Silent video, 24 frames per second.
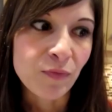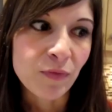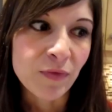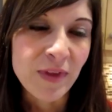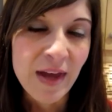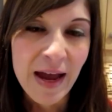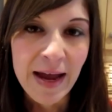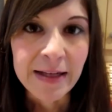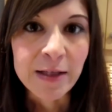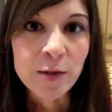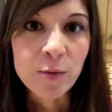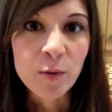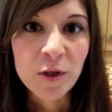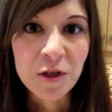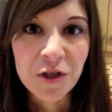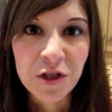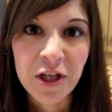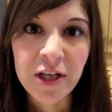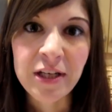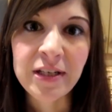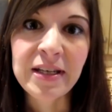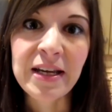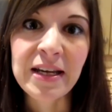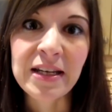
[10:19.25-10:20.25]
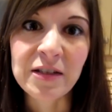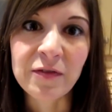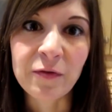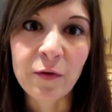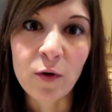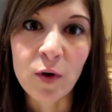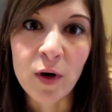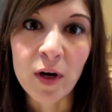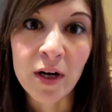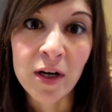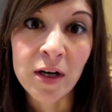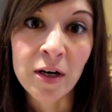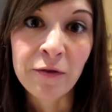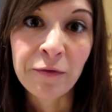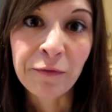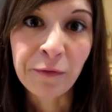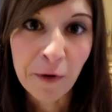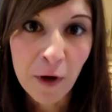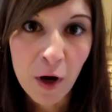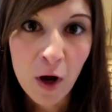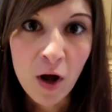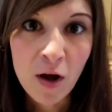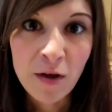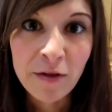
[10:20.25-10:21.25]
That's what cheat day's for,
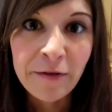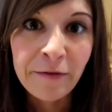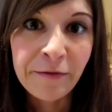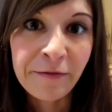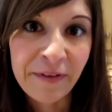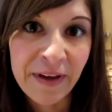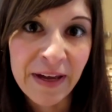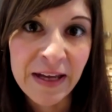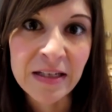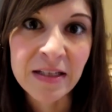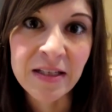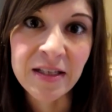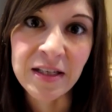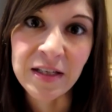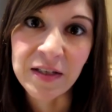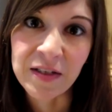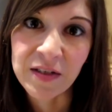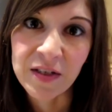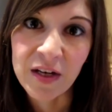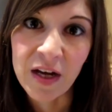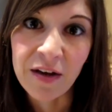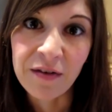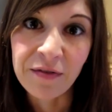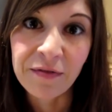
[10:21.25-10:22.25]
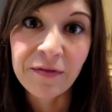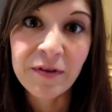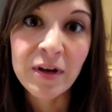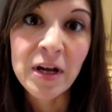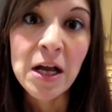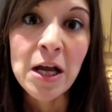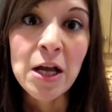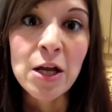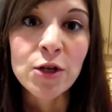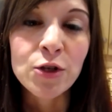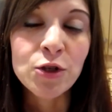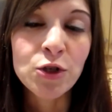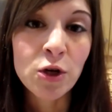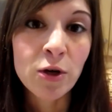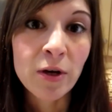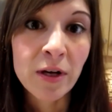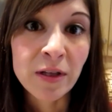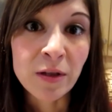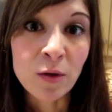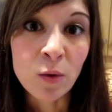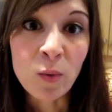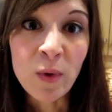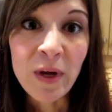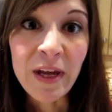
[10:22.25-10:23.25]
for all the fancy stuff.
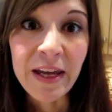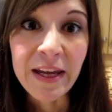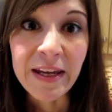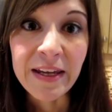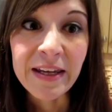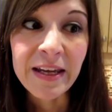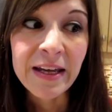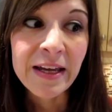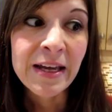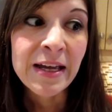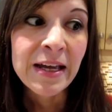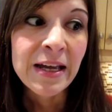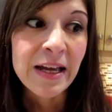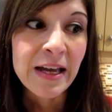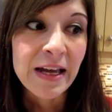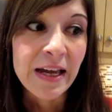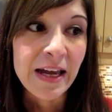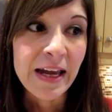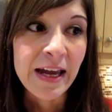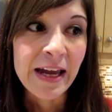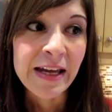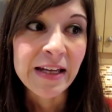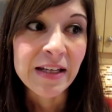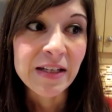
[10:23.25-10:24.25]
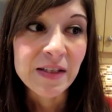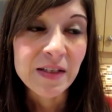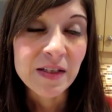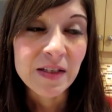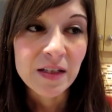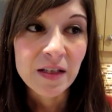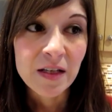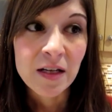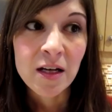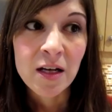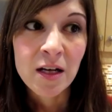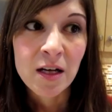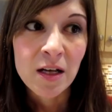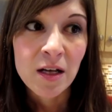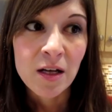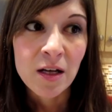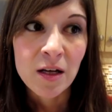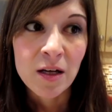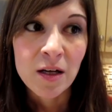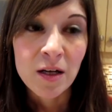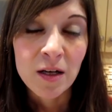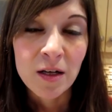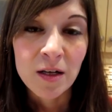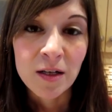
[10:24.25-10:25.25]
During the week, it's
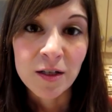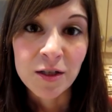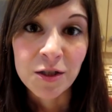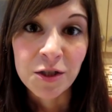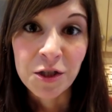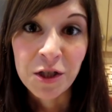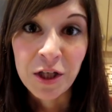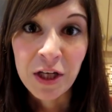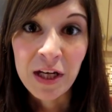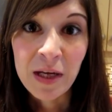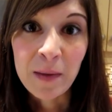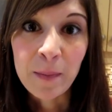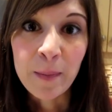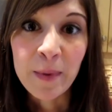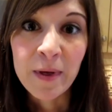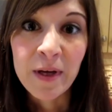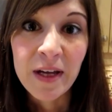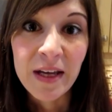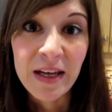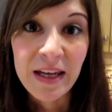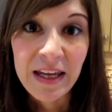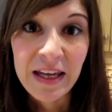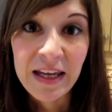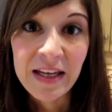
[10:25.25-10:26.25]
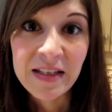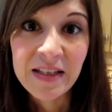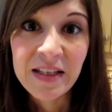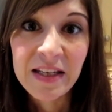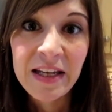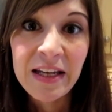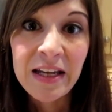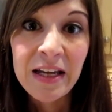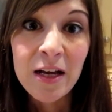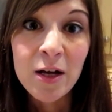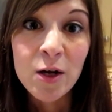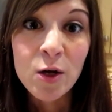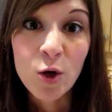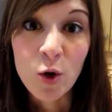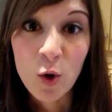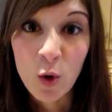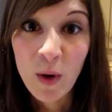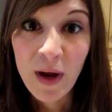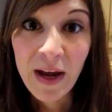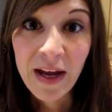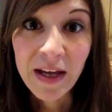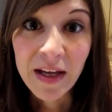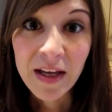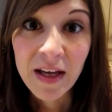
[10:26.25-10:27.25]
cheap, easy,
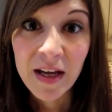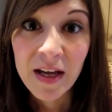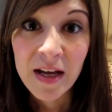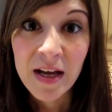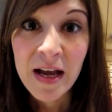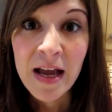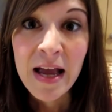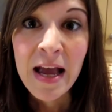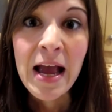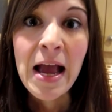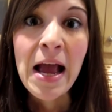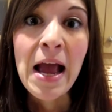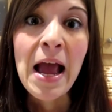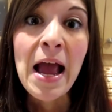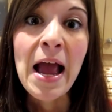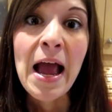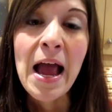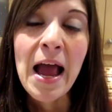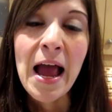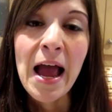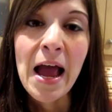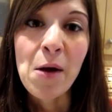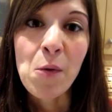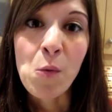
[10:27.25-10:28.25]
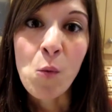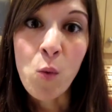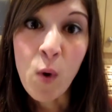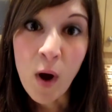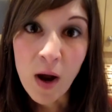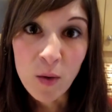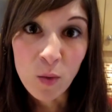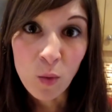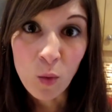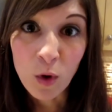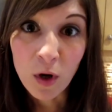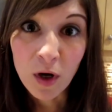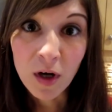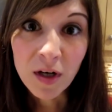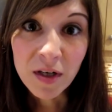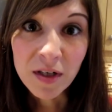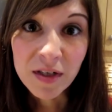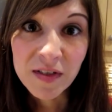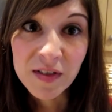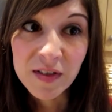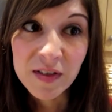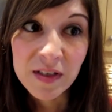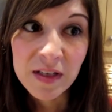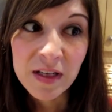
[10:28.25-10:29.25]
quick, what
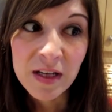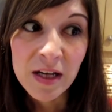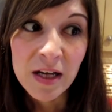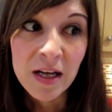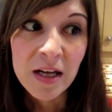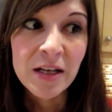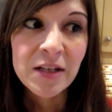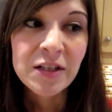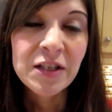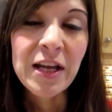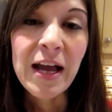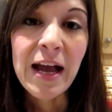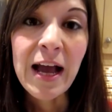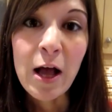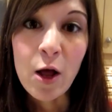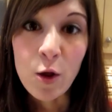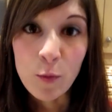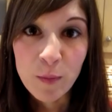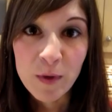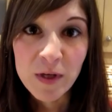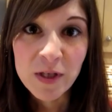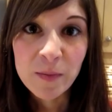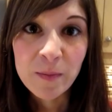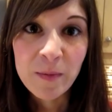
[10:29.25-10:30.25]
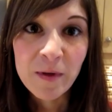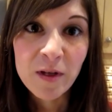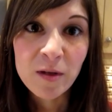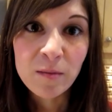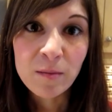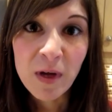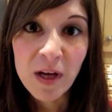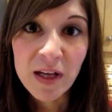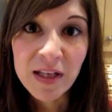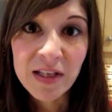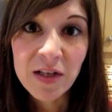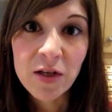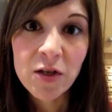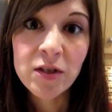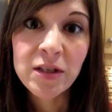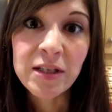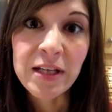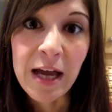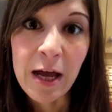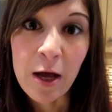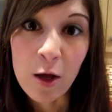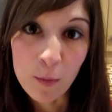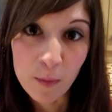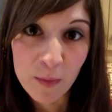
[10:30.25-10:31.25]
works to help us build muscle,
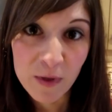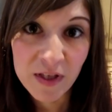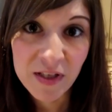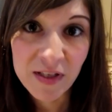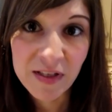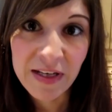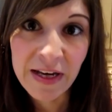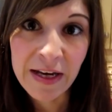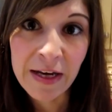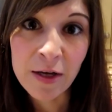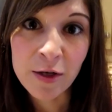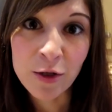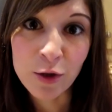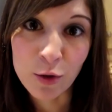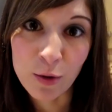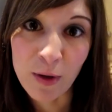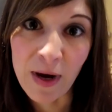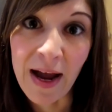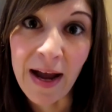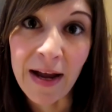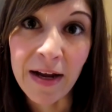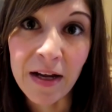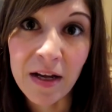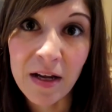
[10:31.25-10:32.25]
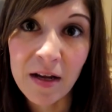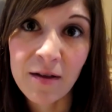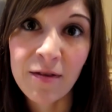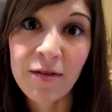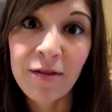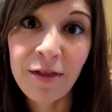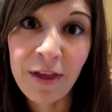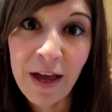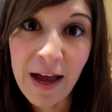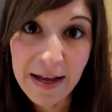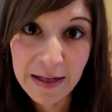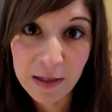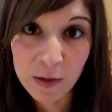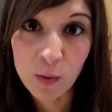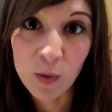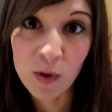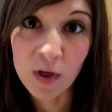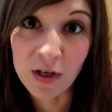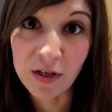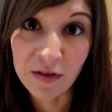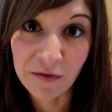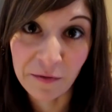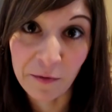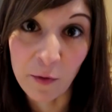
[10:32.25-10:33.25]
to help us stay on track. That's
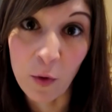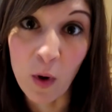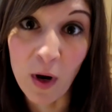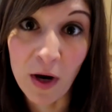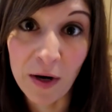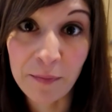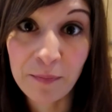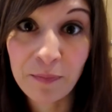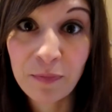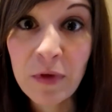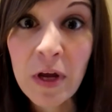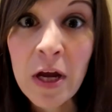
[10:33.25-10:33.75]
what it's for.